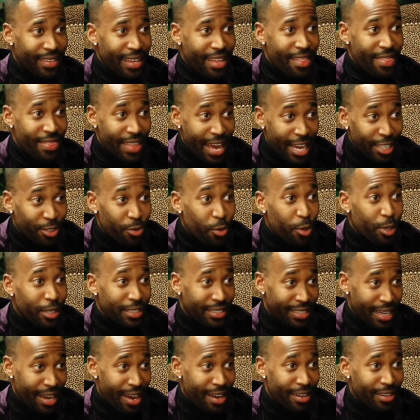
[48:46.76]
Yes. That's where
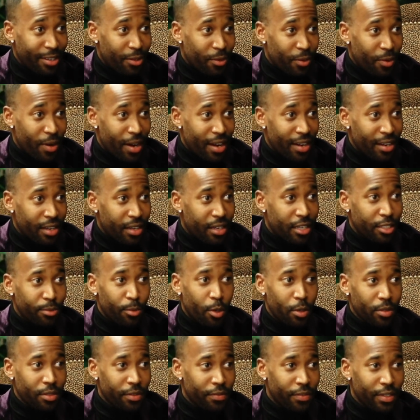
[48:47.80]
it's at, right? Because
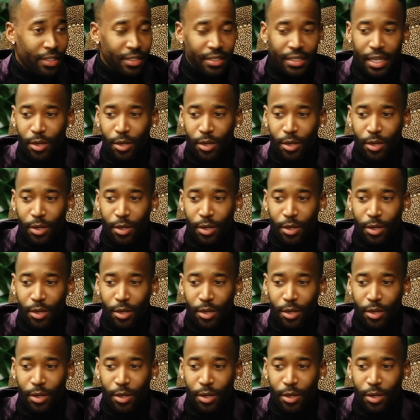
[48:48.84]
most of us,